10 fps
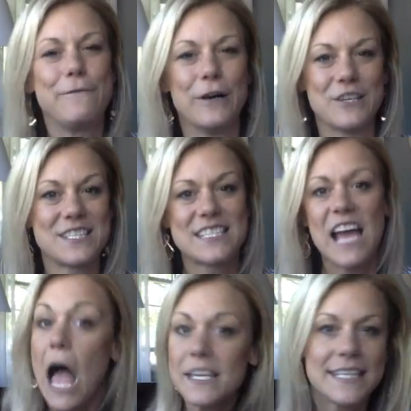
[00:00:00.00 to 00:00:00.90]
first,
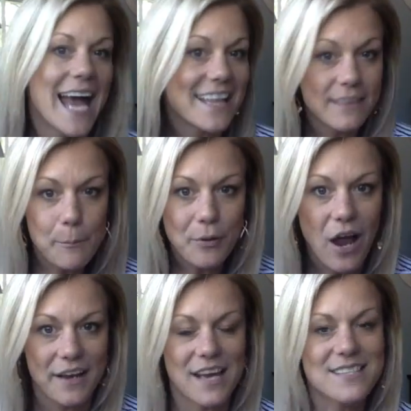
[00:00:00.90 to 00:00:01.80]
not the
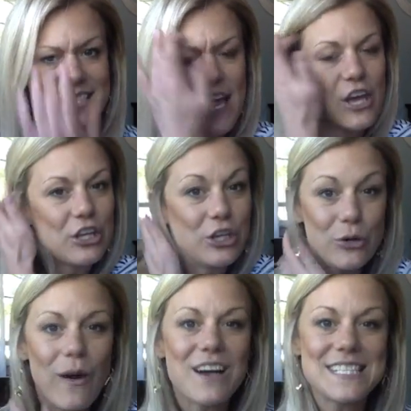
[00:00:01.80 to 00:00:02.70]
products.
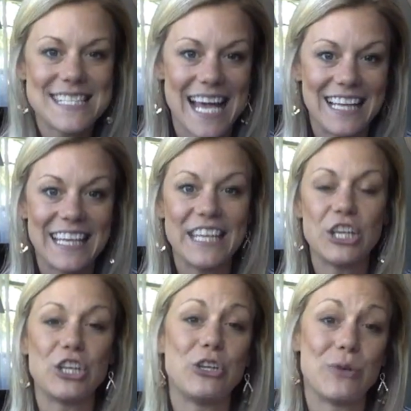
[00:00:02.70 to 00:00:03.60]
You are selling
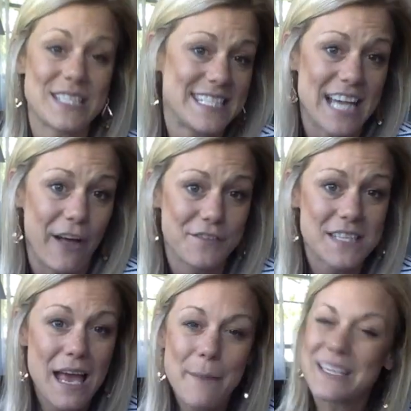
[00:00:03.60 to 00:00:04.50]

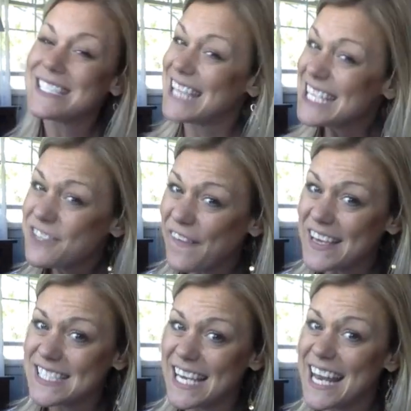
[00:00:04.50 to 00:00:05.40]
yourselves. Because let's
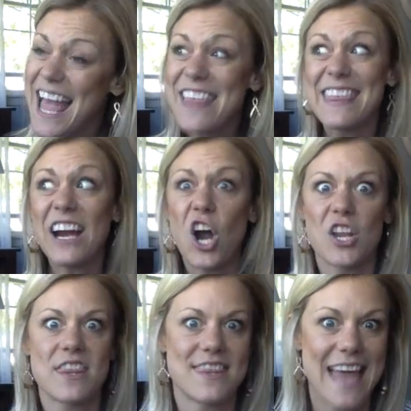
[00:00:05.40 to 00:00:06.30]
face it, there
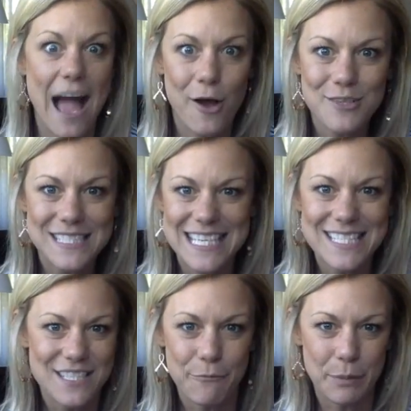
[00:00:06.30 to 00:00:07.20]
are
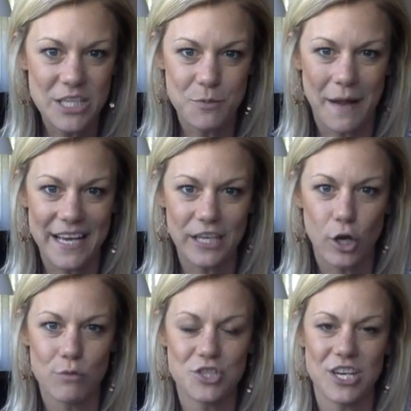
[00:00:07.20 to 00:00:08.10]
thousands of Beachbody
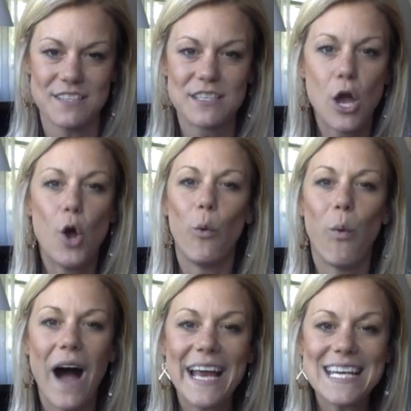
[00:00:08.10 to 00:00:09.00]
coaches.
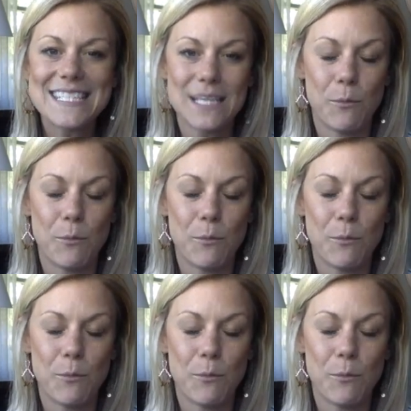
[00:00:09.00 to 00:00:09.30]
Why is